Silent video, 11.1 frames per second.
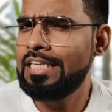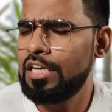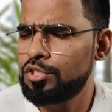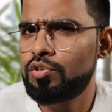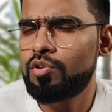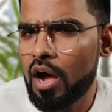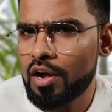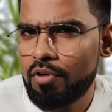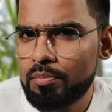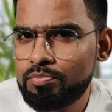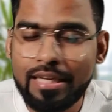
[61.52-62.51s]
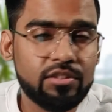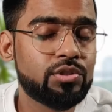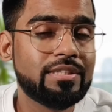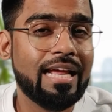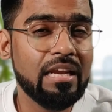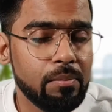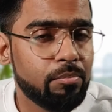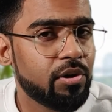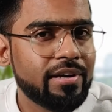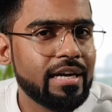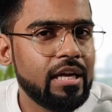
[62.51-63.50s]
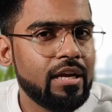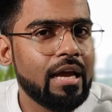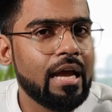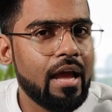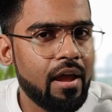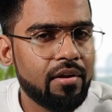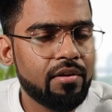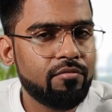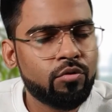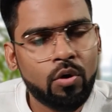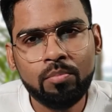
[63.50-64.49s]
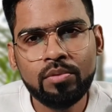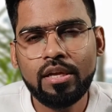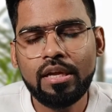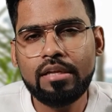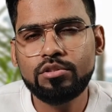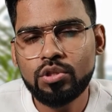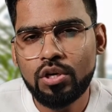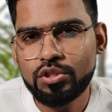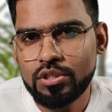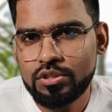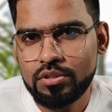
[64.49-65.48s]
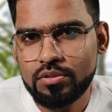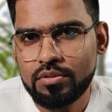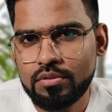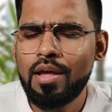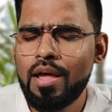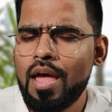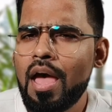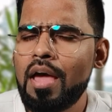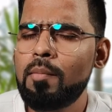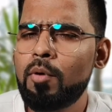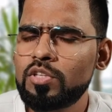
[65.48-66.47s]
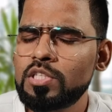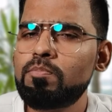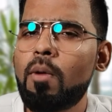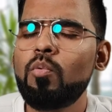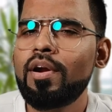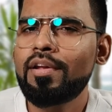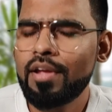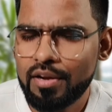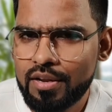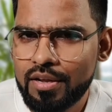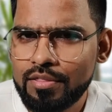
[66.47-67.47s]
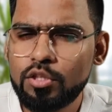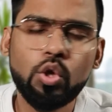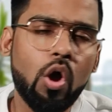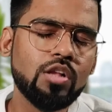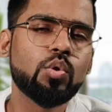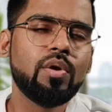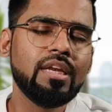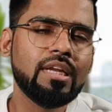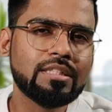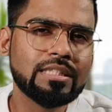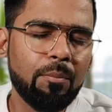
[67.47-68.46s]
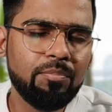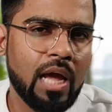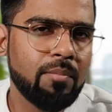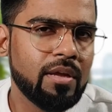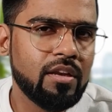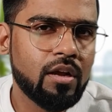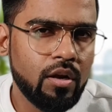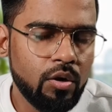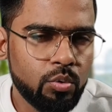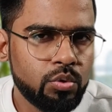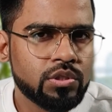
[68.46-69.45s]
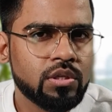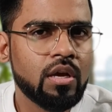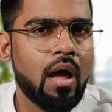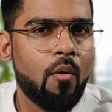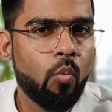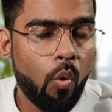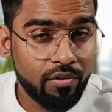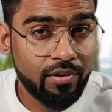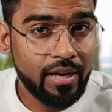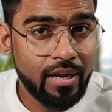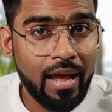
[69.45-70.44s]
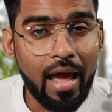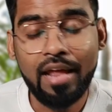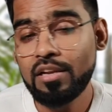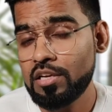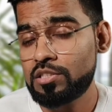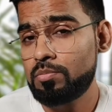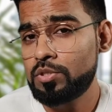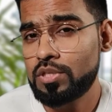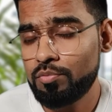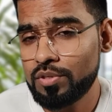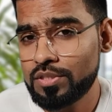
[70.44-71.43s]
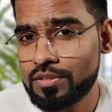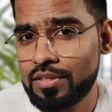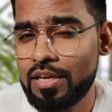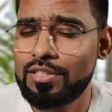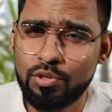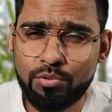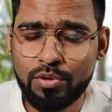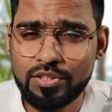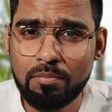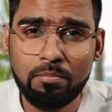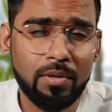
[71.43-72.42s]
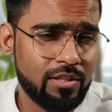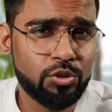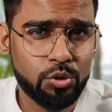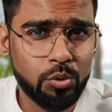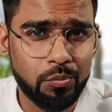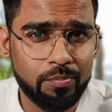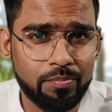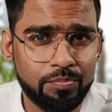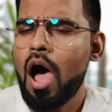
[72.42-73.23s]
Yes, the dark web that's deliberately hidden from the search engine. And about this malware kit, this also sometimes includes warranty and customer service. It's interesting, but that's true.